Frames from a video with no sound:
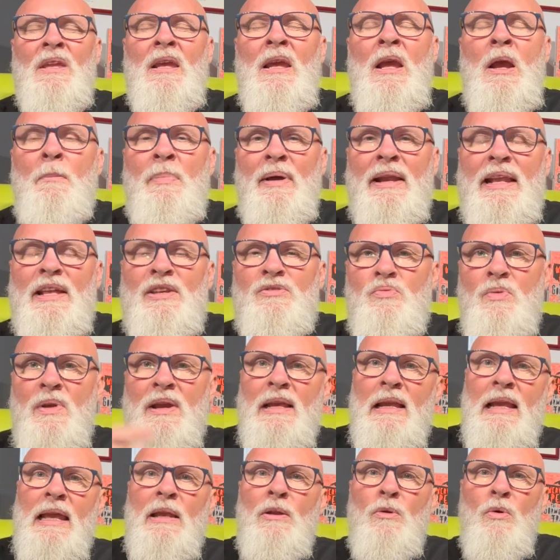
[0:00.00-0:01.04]
But he's
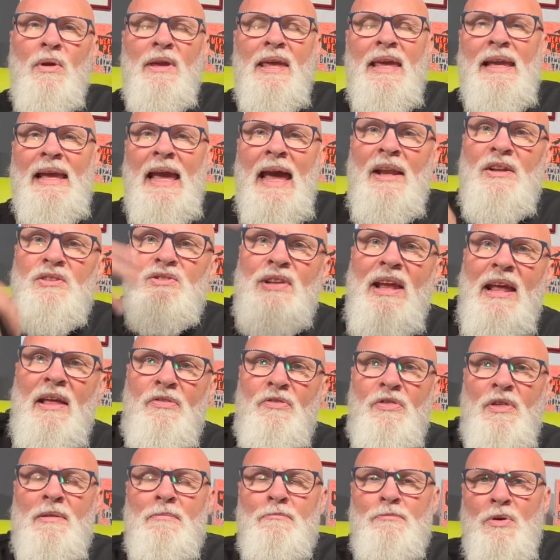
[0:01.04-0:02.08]
really looking at death
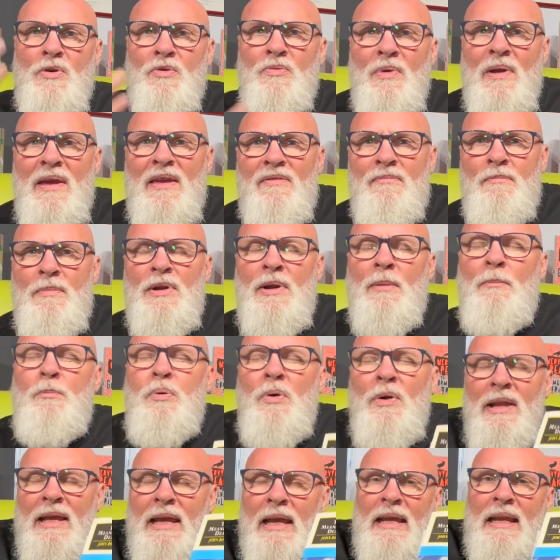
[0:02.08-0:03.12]
and bereavement and
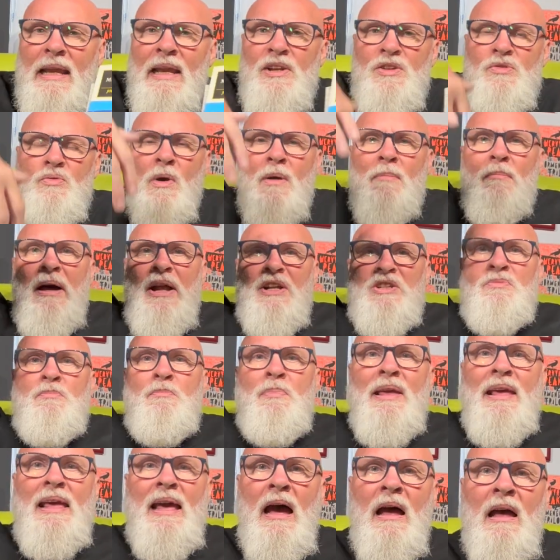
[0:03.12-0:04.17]
putting it into a much
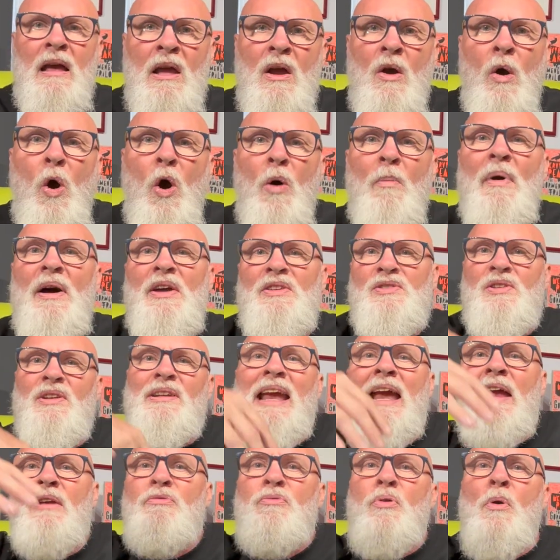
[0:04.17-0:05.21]
bigger, almost an
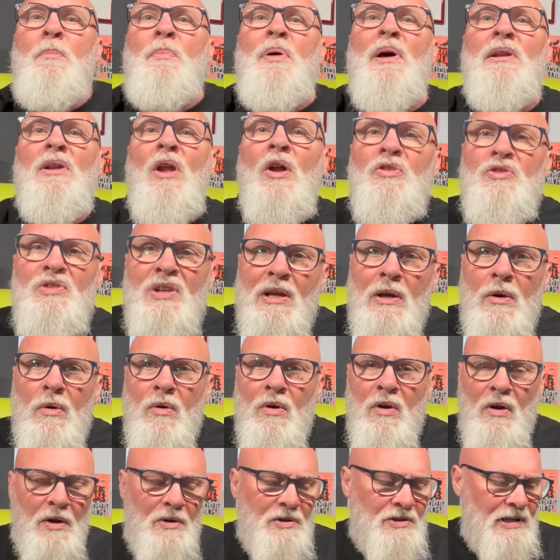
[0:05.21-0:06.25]
anthropological
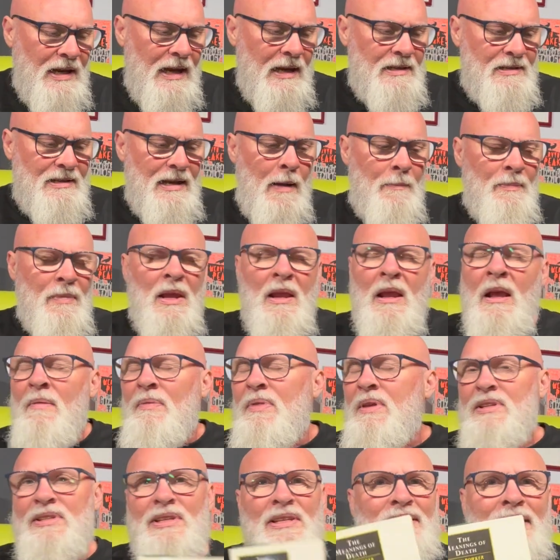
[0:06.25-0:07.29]
context.
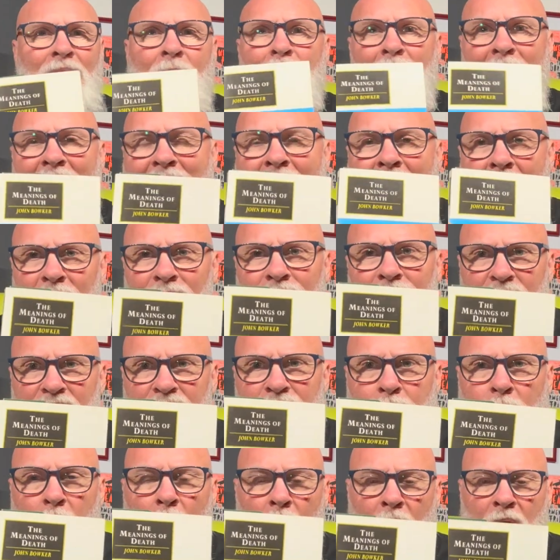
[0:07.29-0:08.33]
This is a marvelous
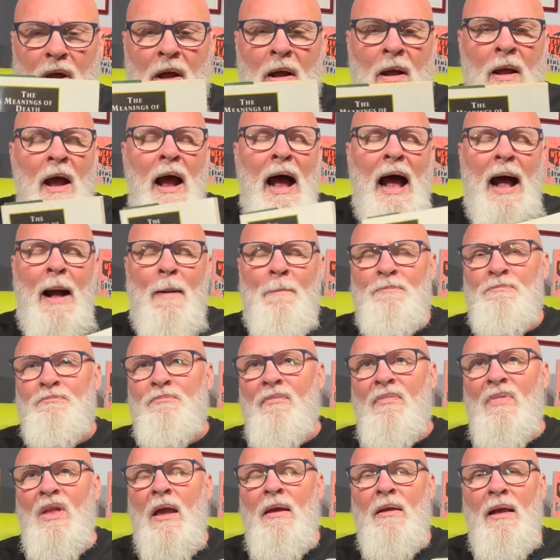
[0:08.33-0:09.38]
book.
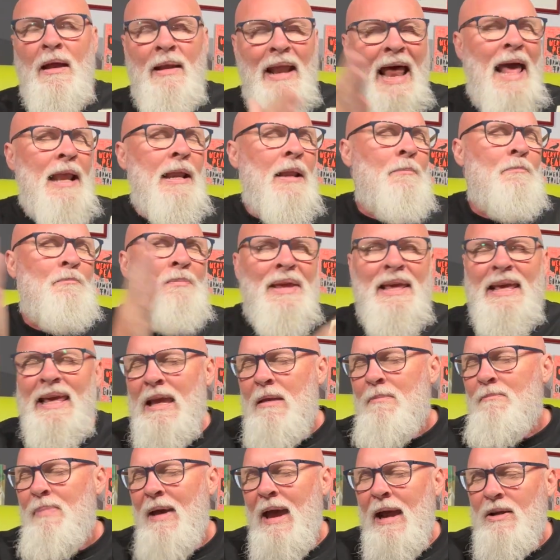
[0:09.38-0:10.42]
It had a big
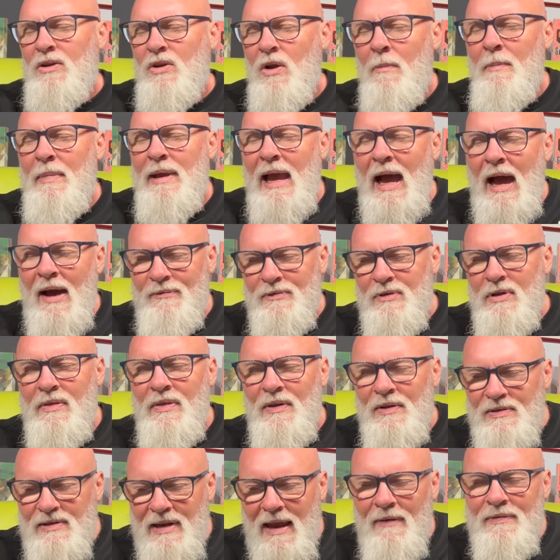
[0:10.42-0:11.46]
impact on me after the
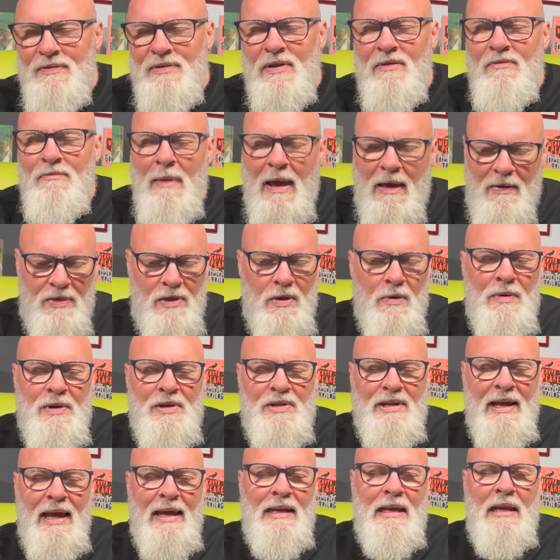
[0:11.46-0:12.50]
deaths of Matthew and
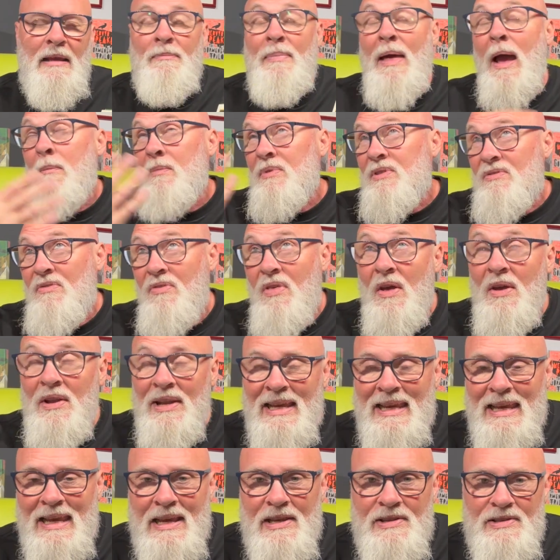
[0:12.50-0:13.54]
Danny. That was 30
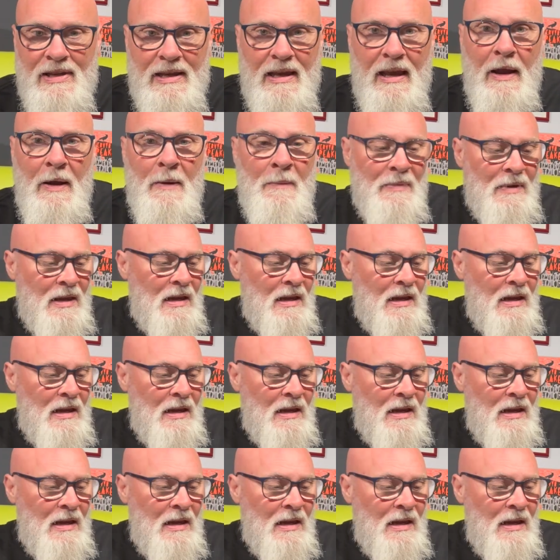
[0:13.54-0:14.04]
years ago.